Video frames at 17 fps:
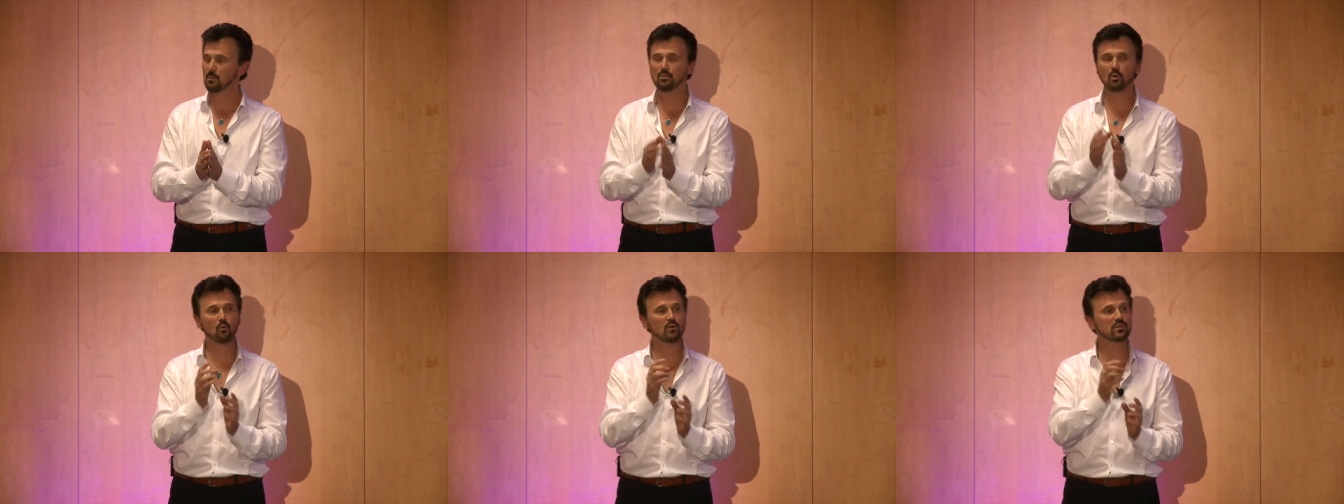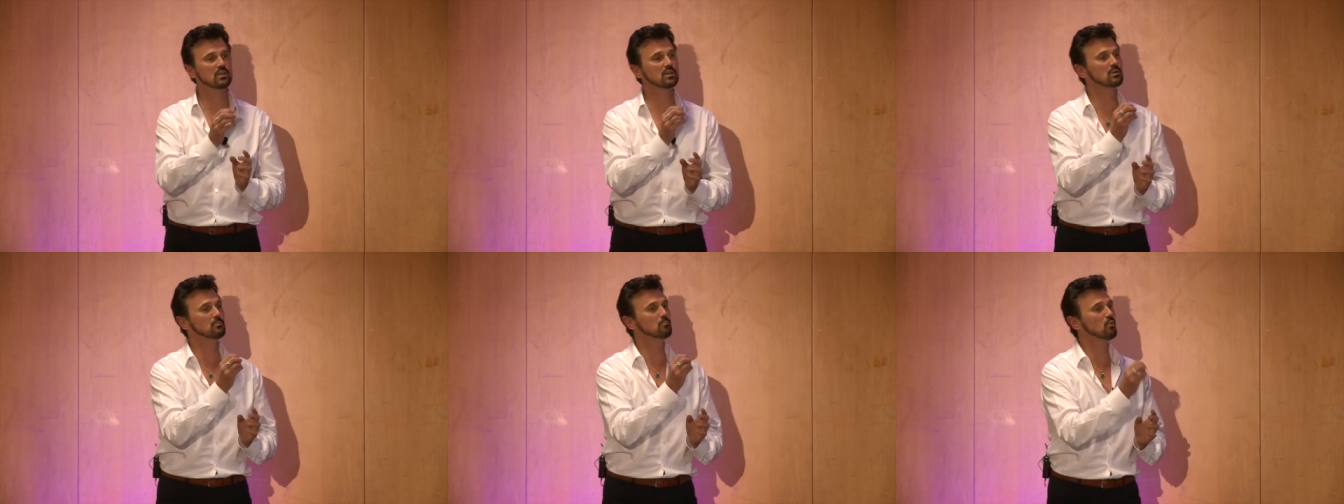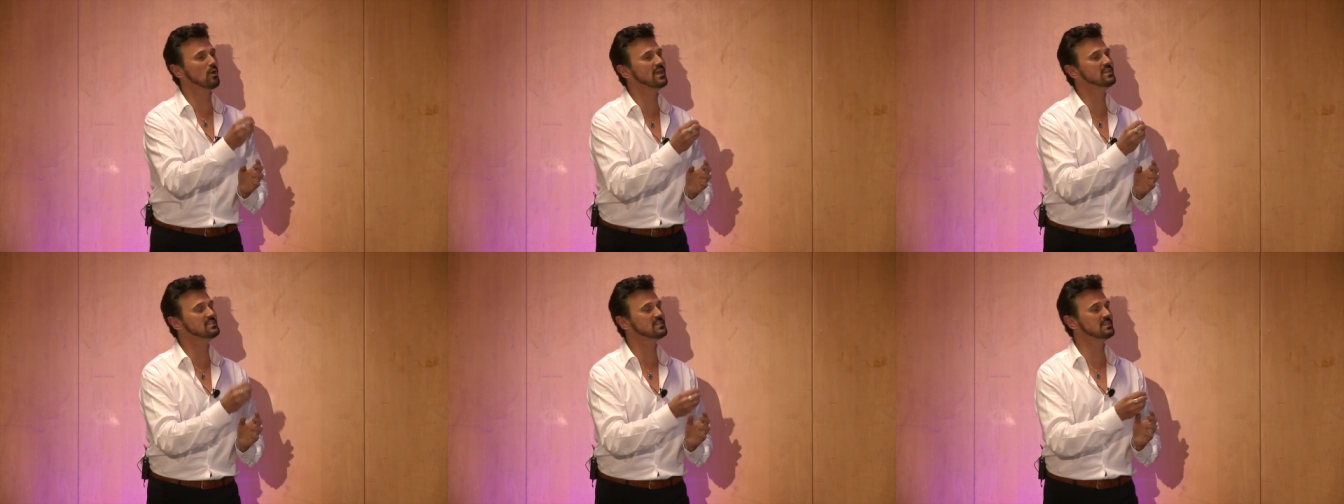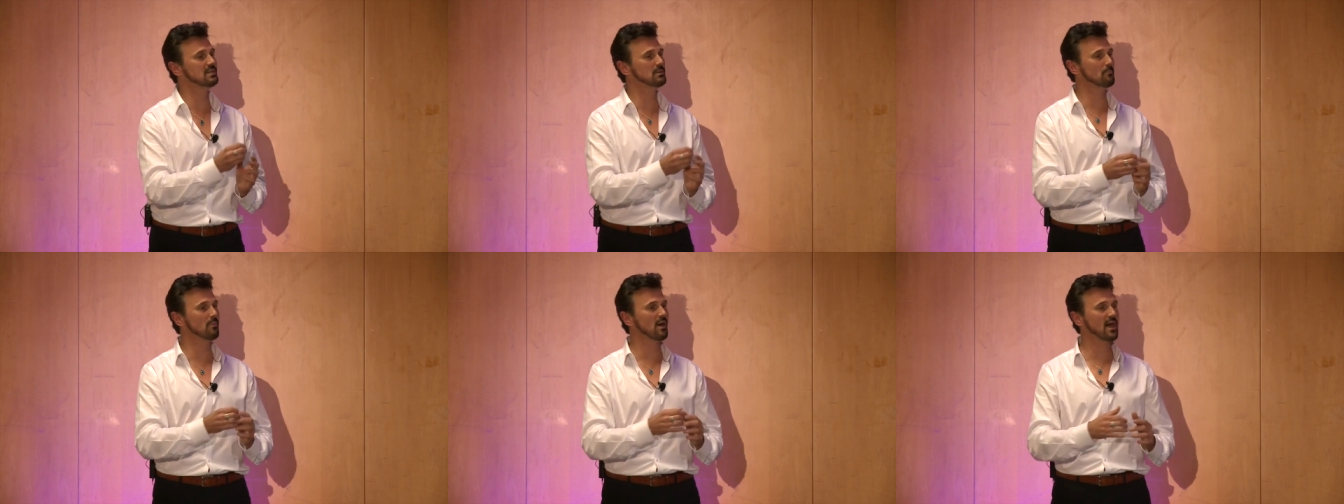But when you're embracing
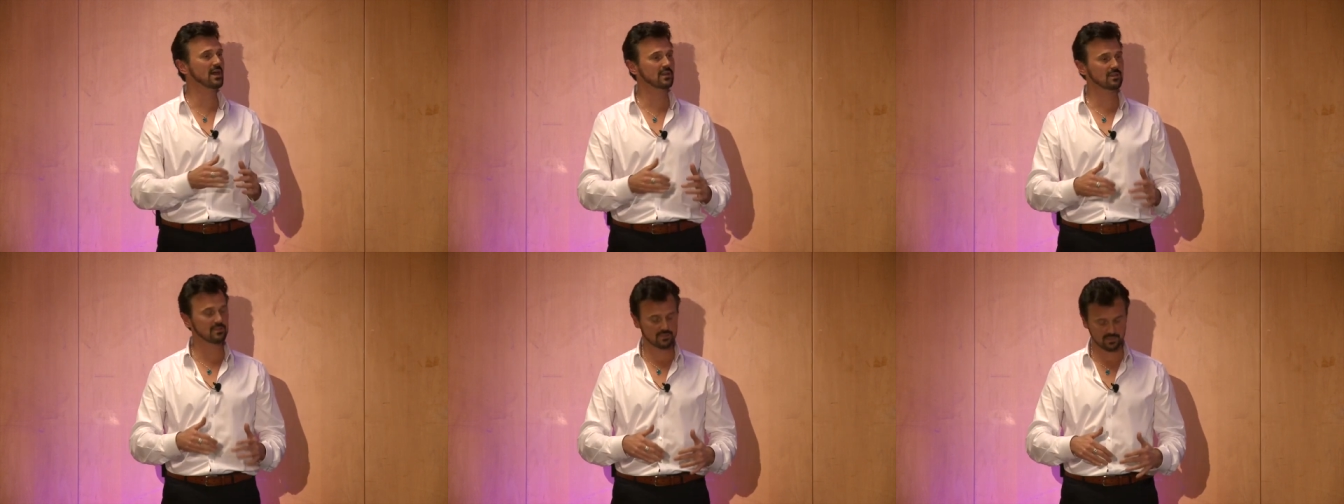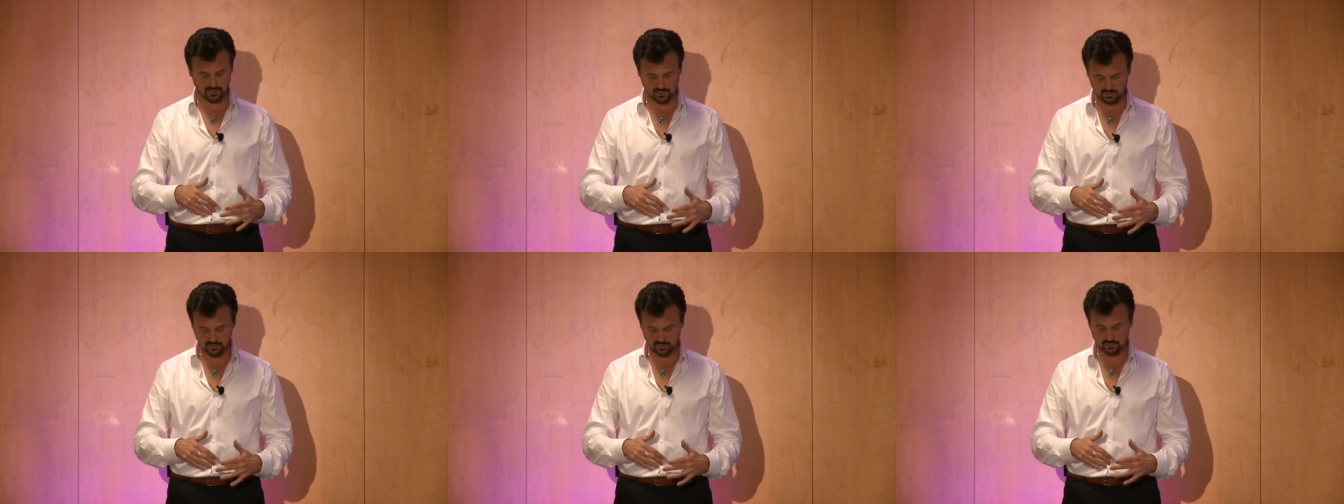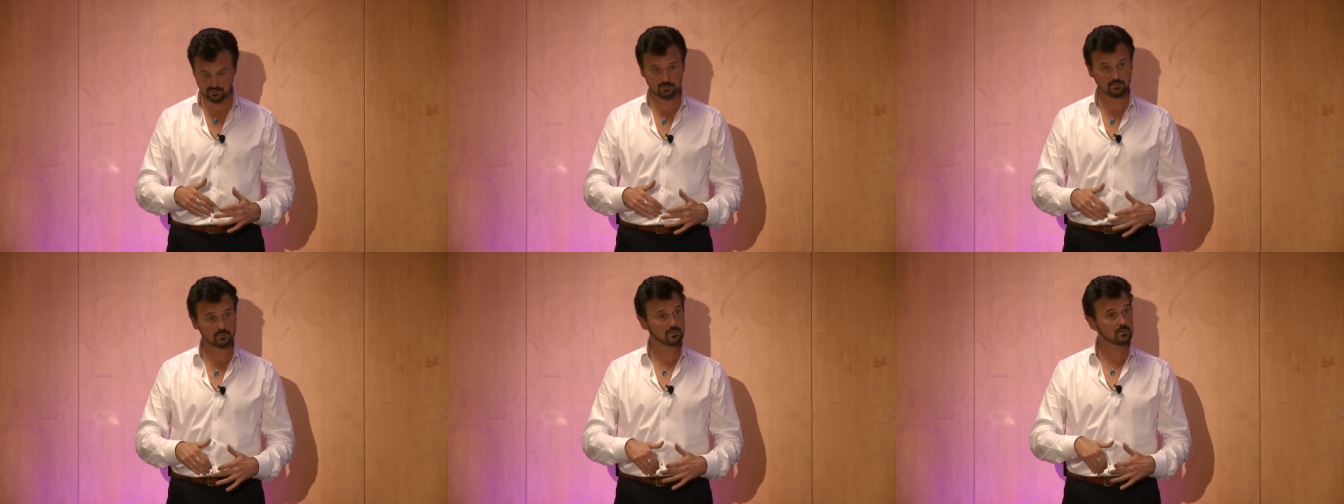and embodying these,